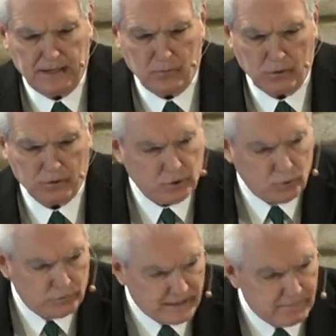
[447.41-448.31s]
We're
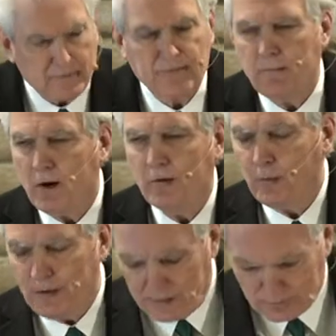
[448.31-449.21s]
told about them all the
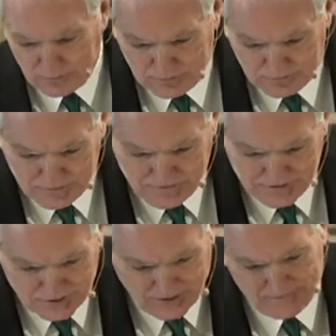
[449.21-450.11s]
way through the
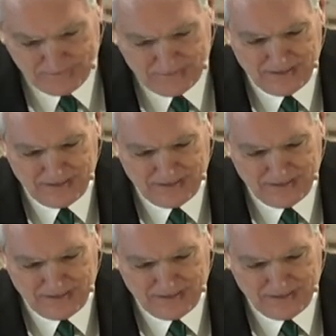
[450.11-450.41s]
psalm.